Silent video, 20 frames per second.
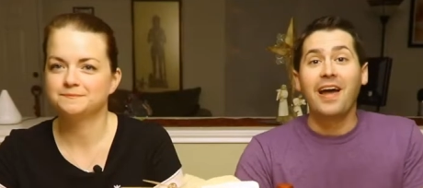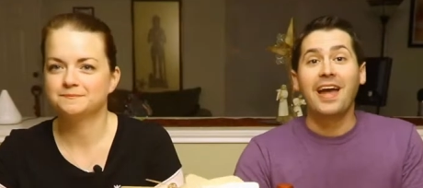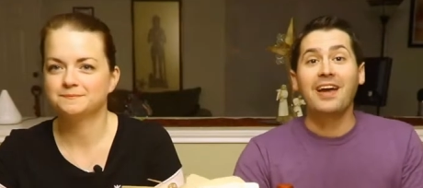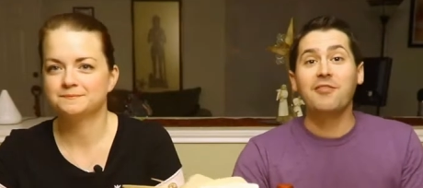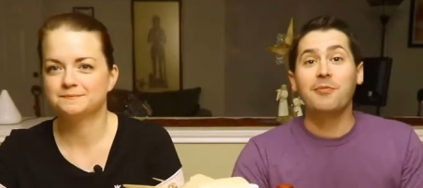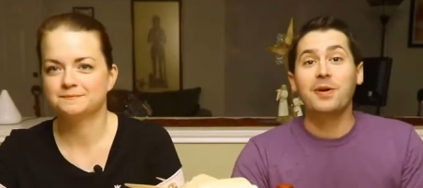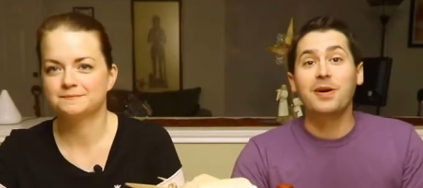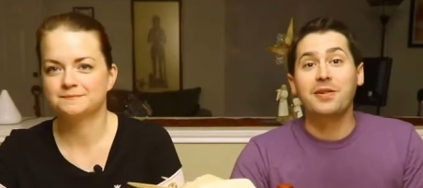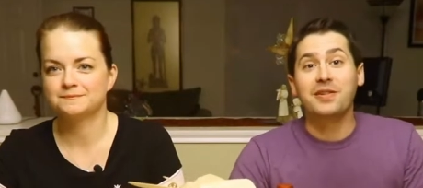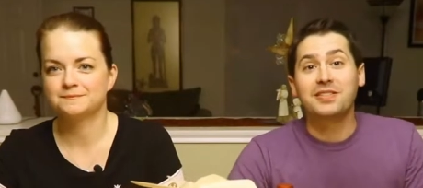
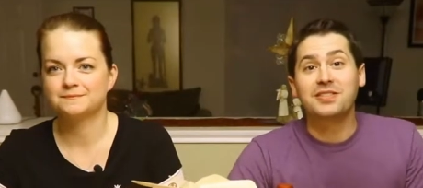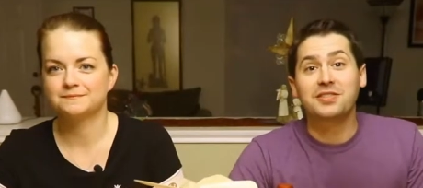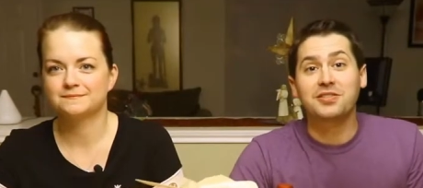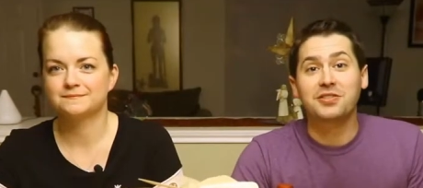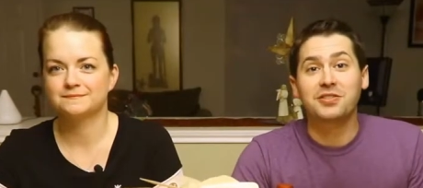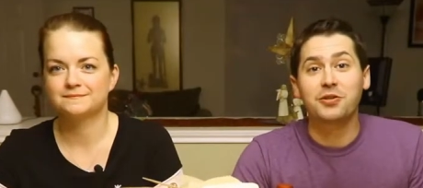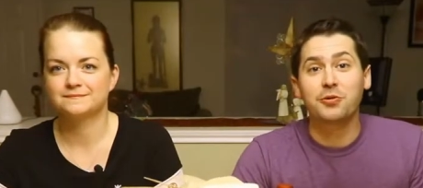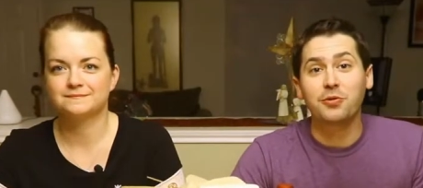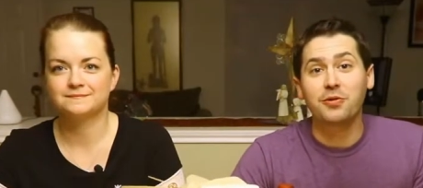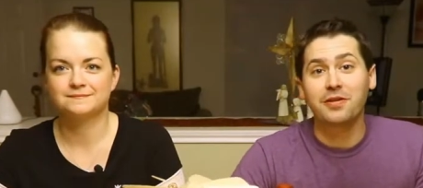Speaker 1: Hey everybody, this is
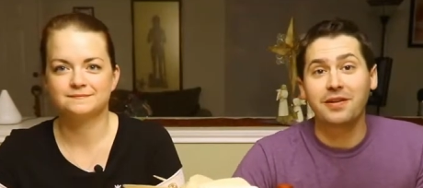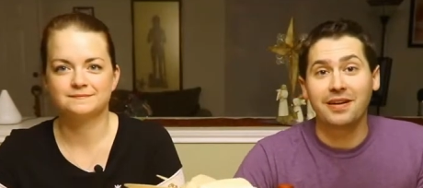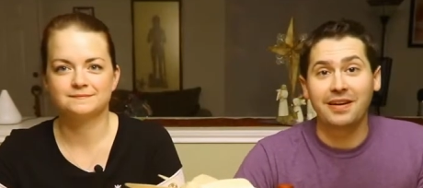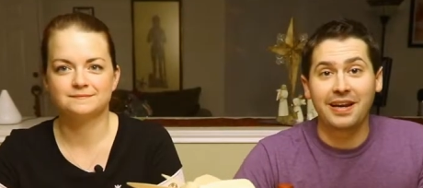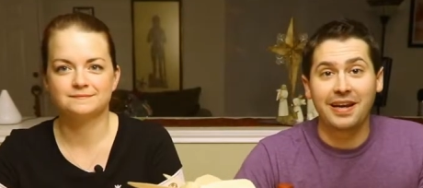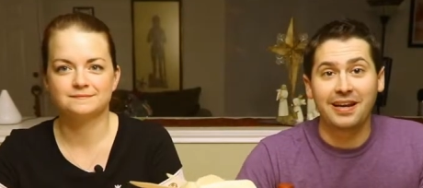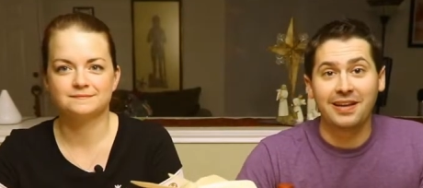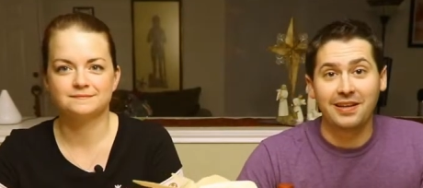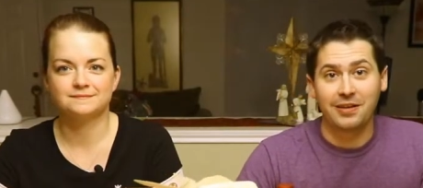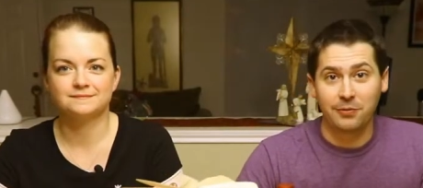Stuart
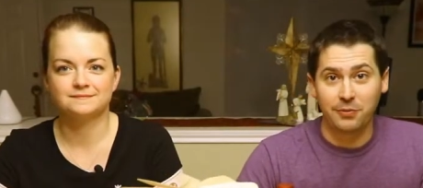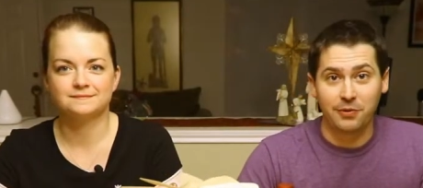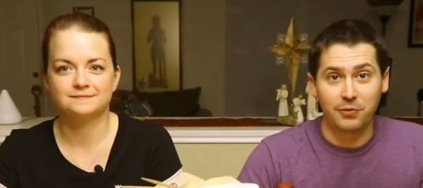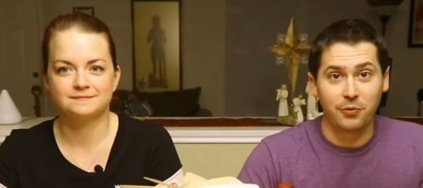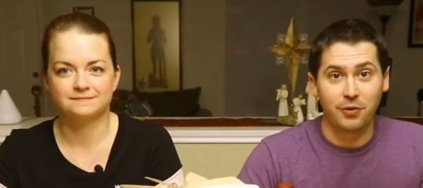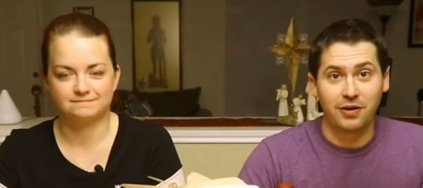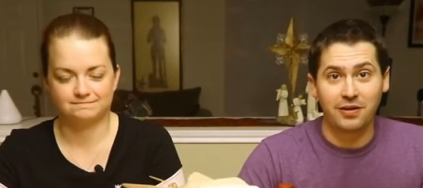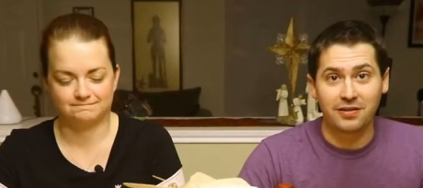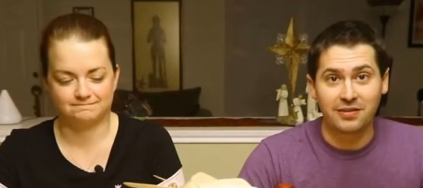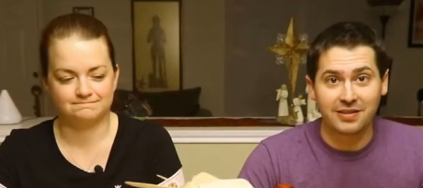and Haley
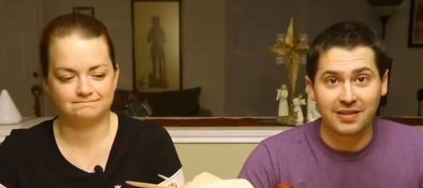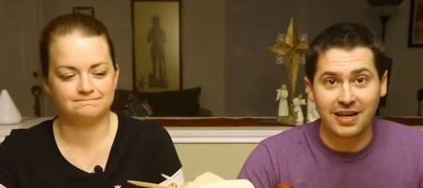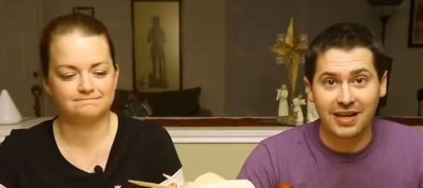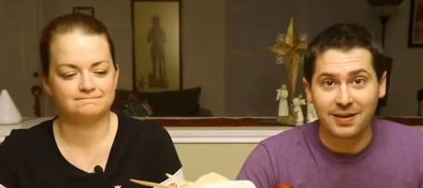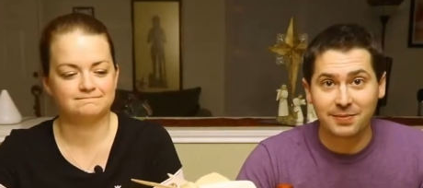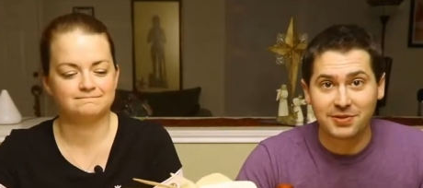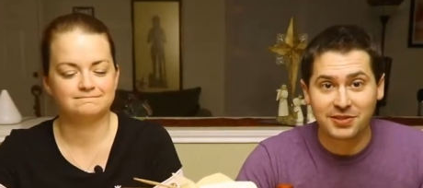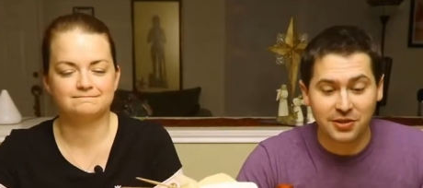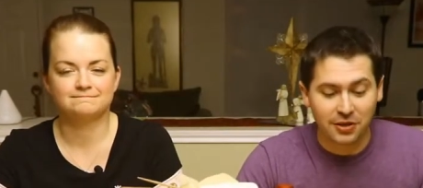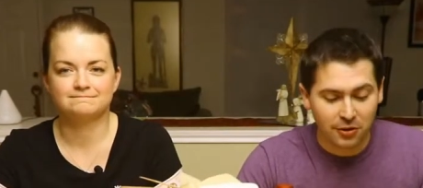with Wine on the
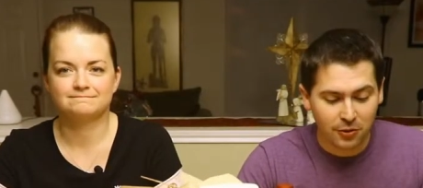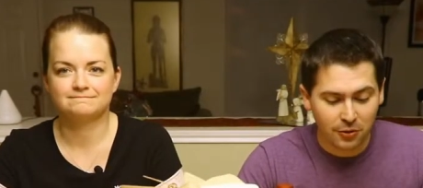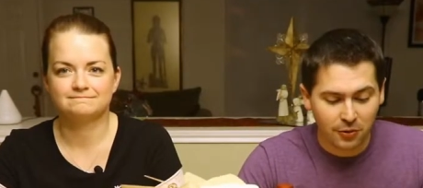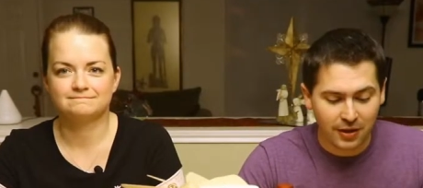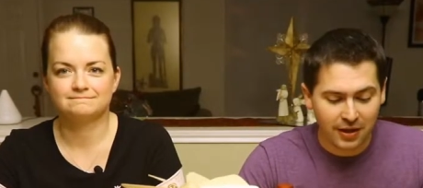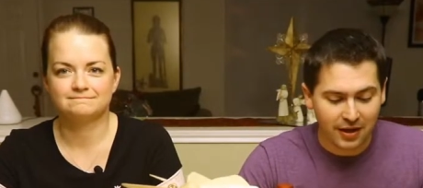Dime. So